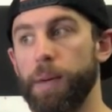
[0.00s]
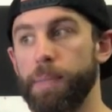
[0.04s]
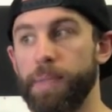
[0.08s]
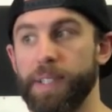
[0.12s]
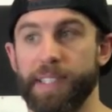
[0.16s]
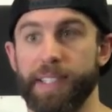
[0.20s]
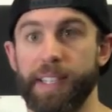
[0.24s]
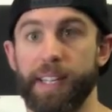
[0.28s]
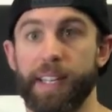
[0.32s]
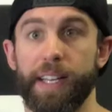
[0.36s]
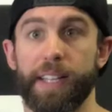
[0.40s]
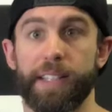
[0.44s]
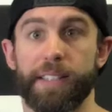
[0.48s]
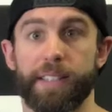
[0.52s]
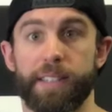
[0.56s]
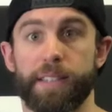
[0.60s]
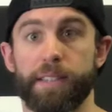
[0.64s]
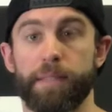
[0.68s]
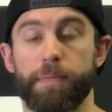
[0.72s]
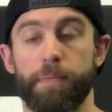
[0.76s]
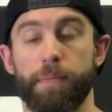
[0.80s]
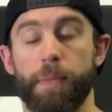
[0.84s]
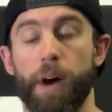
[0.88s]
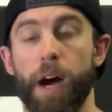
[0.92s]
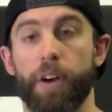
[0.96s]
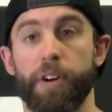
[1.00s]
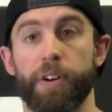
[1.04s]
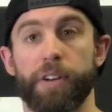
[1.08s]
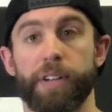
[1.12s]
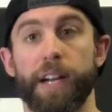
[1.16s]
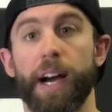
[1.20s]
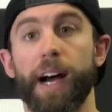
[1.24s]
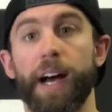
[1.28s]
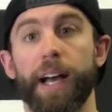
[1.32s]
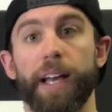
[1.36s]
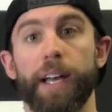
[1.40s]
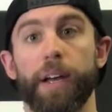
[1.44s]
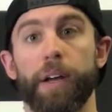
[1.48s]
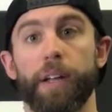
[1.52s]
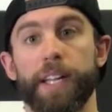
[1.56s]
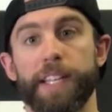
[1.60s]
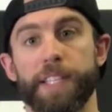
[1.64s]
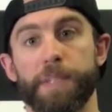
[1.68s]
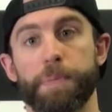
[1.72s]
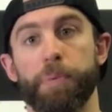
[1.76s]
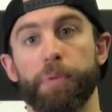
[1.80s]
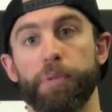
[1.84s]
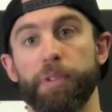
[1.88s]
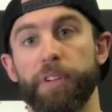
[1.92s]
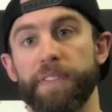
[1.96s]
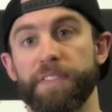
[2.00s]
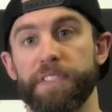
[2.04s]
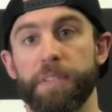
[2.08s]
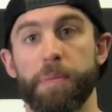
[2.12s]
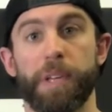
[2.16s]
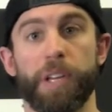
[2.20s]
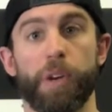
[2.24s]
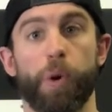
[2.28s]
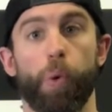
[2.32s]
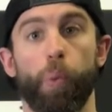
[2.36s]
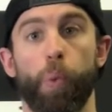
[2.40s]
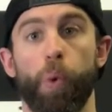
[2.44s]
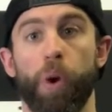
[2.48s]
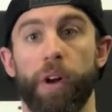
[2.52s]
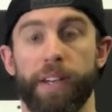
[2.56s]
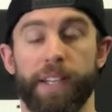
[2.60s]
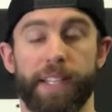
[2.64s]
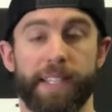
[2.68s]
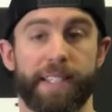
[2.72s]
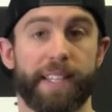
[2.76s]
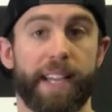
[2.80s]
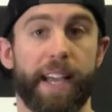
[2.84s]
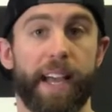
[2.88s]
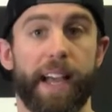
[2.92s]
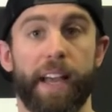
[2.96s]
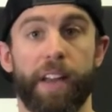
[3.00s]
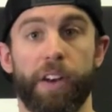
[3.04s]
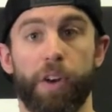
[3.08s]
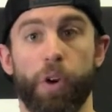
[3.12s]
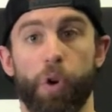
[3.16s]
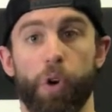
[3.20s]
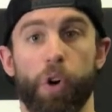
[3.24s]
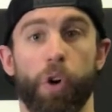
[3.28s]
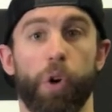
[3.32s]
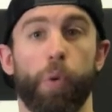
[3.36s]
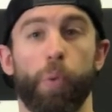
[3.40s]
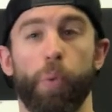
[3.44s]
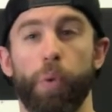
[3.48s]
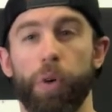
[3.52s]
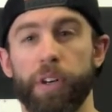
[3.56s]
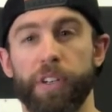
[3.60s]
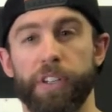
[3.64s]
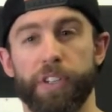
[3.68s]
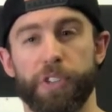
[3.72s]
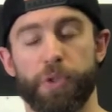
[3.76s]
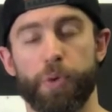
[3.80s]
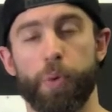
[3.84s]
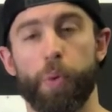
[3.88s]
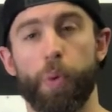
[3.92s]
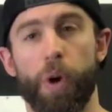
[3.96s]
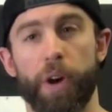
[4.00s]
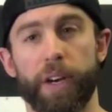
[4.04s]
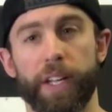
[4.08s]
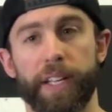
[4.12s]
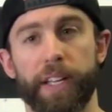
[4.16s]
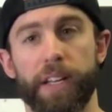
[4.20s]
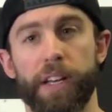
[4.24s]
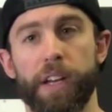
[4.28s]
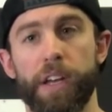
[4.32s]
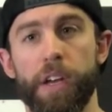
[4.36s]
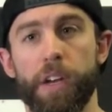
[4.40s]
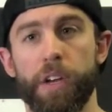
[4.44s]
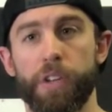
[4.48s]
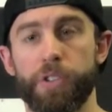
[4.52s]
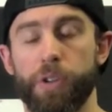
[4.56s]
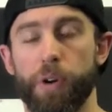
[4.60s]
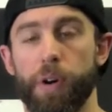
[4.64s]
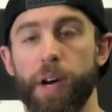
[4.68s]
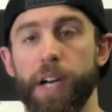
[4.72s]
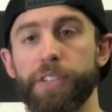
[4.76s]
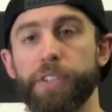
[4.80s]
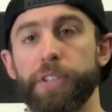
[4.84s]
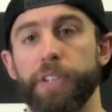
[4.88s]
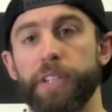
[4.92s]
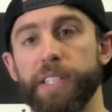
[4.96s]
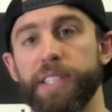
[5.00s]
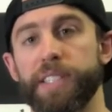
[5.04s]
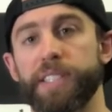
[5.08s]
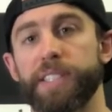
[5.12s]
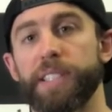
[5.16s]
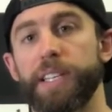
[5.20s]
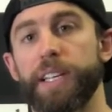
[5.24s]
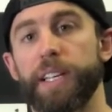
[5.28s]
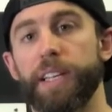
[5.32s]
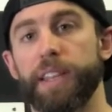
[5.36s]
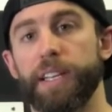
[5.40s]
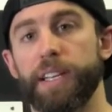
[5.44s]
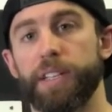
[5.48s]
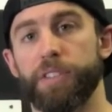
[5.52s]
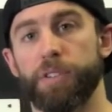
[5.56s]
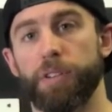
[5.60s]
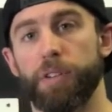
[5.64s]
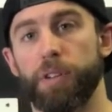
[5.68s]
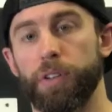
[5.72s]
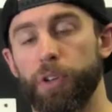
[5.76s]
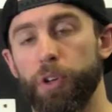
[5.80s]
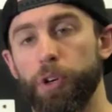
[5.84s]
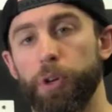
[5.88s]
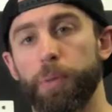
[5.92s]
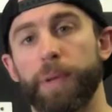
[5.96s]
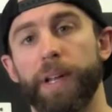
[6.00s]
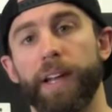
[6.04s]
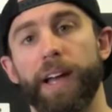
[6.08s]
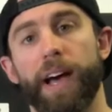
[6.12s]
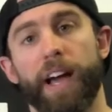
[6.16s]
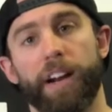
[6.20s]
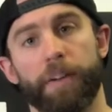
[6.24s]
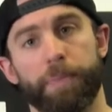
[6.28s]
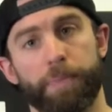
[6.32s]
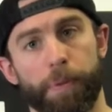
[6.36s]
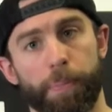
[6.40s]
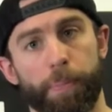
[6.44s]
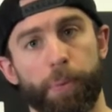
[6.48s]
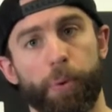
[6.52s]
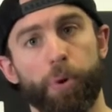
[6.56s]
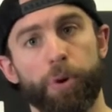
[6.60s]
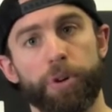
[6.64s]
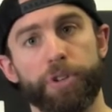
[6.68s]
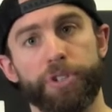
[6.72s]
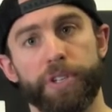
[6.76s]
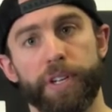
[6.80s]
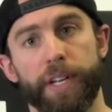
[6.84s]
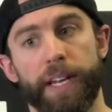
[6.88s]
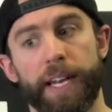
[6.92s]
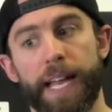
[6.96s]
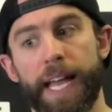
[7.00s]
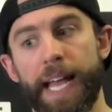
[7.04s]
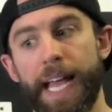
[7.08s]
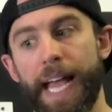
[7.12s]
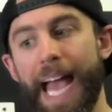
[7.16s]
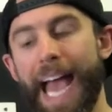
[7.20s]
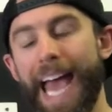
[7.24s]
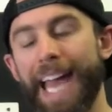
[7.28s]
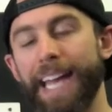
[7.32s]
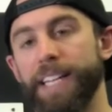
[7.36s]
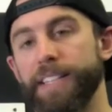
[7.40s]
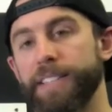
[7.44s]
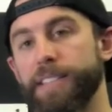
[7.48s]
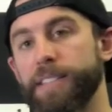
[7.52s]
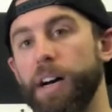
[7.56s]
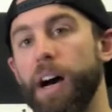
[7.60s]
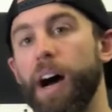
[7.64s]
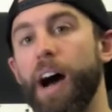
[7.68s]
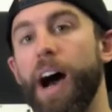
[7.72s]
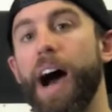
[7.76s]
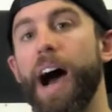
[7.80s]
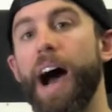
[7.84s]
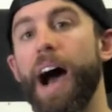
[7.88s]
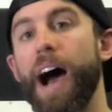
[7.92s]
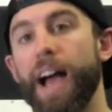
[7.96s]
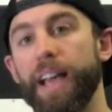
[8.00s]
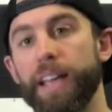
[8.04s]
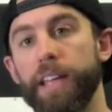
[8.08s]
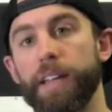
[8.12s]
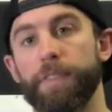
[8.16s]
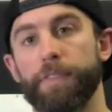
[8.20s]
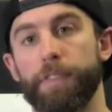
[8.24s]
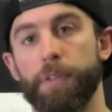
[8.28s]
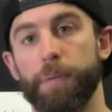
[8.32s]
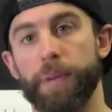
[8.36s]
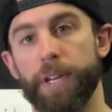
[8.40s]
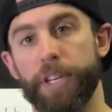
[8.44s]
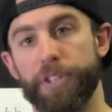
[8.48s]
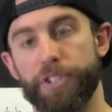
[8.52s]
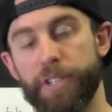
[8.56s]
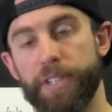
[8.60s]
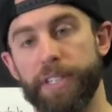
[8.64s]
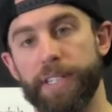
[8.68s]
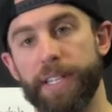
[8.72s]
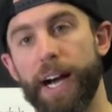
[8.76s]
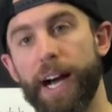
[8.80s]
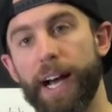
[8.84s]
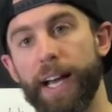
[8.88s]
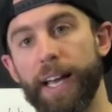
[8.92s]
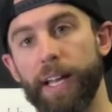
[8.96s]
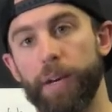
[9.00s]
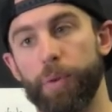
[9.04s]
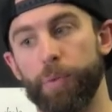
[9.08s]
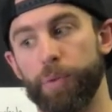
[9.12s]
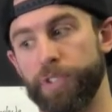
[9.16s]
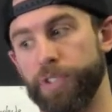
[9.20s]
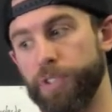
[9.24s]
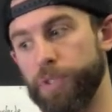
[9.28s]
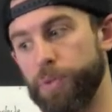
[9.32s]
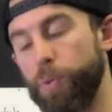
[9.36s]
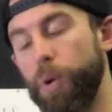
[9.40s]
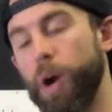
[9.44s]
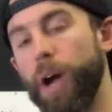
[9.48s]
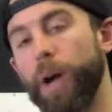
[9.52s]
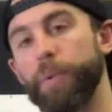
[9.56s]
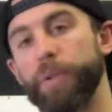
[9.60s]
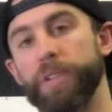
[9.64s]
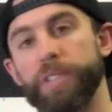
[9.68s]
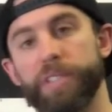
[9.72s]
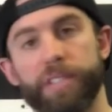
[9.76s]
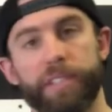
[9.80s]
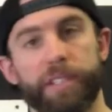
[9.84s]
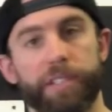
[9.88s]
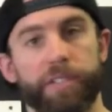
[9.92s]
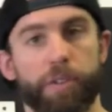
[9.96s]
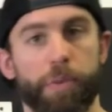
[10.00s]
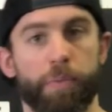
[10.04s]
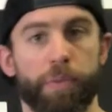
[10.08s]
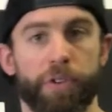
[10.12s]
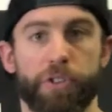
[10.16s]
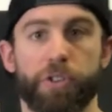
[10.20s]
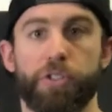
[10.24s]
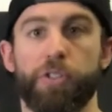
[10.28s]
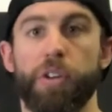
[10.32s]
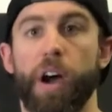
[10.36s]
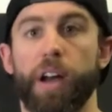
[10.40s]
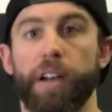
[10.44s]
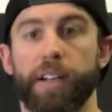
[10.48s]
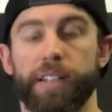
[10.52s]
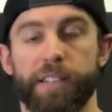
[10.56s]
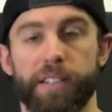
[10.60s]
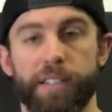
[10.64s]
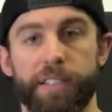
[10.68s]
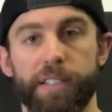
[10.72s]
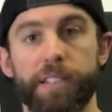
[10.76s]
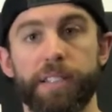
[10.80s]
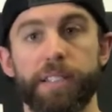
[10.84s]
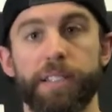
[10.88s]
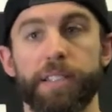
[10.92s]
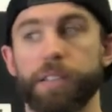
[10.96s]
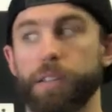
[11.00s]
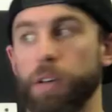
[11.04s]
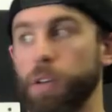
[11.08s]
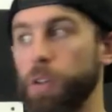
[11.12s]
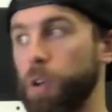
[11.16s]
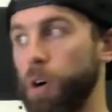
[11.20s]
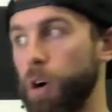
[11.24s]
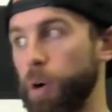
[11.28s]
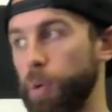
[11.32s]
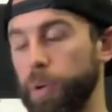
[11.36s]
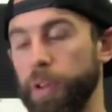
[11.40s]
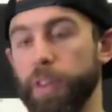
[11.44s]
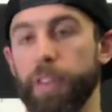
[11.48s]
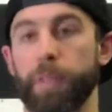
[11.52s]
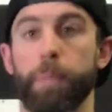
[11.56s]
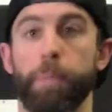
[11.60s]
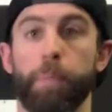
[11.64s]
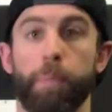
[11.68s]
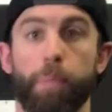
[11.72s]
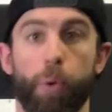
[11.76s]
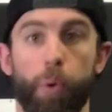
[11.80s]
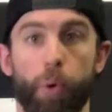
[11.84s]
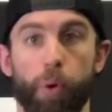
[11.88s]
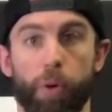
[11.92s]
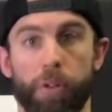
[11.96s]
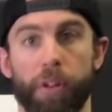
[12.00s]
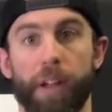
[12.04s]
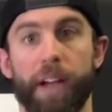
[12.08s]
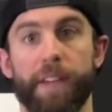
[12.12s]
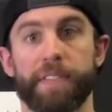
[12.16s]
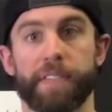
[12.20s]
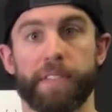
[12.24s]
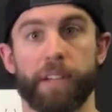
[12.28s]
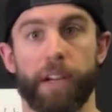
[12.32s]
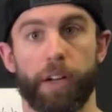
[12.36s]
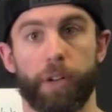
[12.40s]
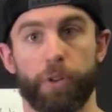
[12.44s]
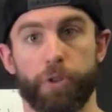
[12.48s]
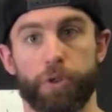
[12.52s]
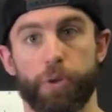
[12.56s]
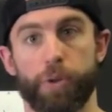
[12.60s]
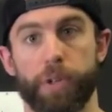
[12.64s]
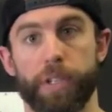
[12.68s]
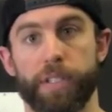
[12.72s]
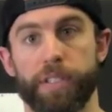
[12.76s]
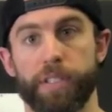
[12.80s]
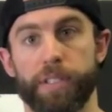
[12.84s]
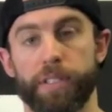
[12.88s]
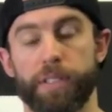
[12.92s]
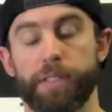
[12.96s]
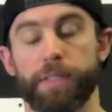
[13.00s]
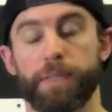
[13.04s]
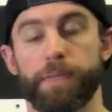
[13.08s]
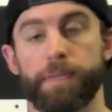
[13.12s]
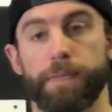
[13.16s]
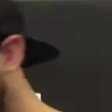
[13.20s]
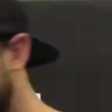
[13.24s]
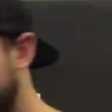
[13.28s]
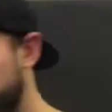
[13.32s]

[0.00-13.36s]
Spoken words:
In today's modern diet, it's believed to be a 1-to-10 or a 1-to-20. So as you can see, things are a little bit out of proportion, and it's a high inflammation diet, which is why we see so much chronic disease along with poor lifestyle choices.